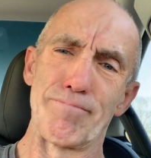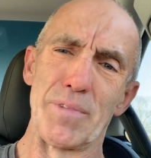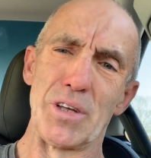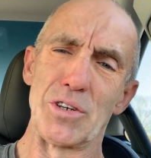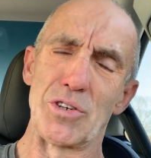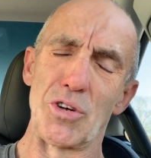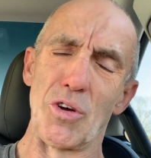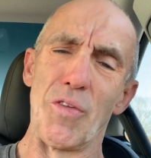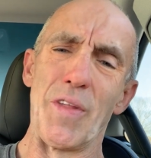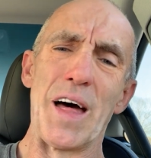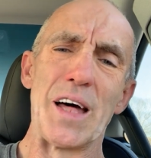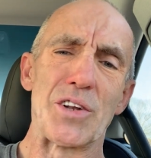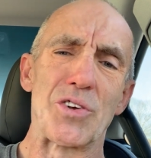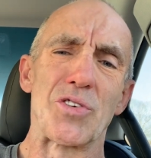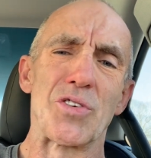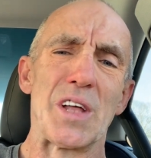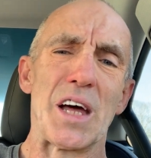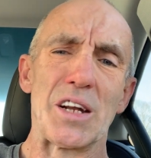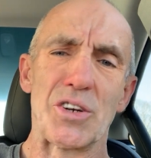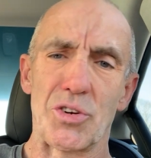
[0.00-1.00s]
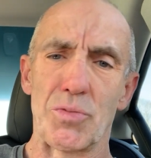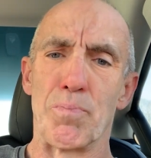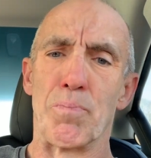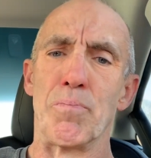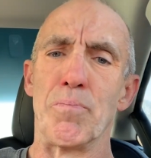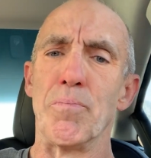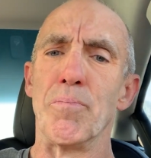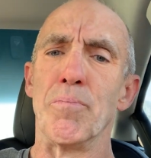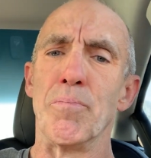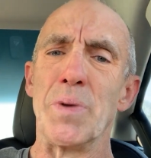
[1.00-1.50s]
so that's
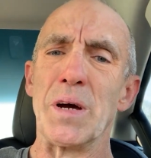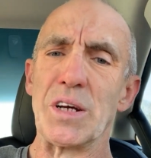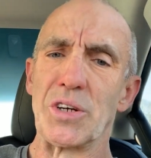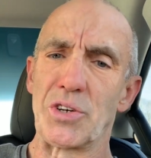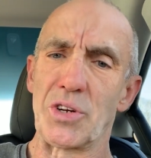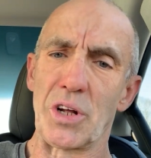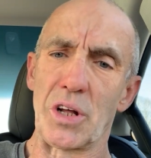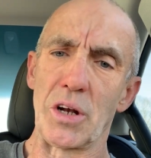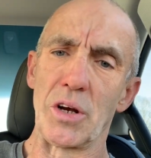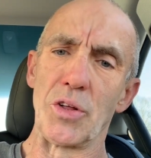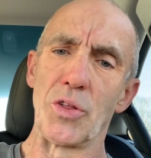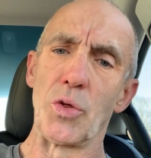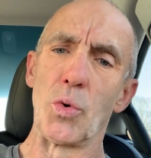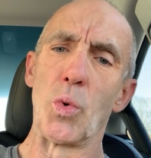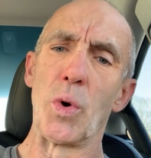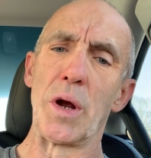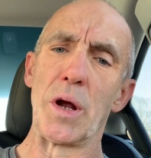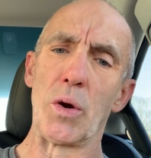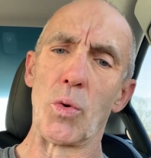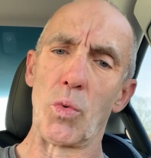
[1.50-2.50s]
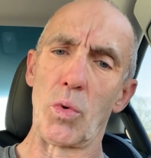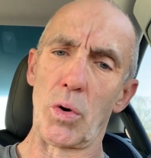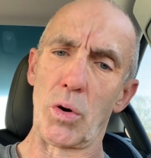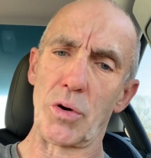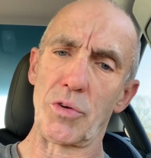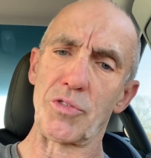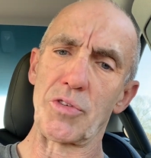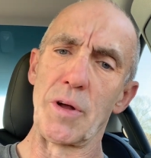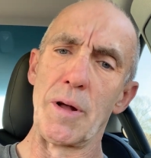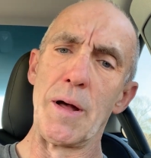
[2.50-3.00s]
basically the way it
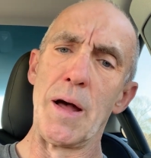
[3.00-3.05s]
works.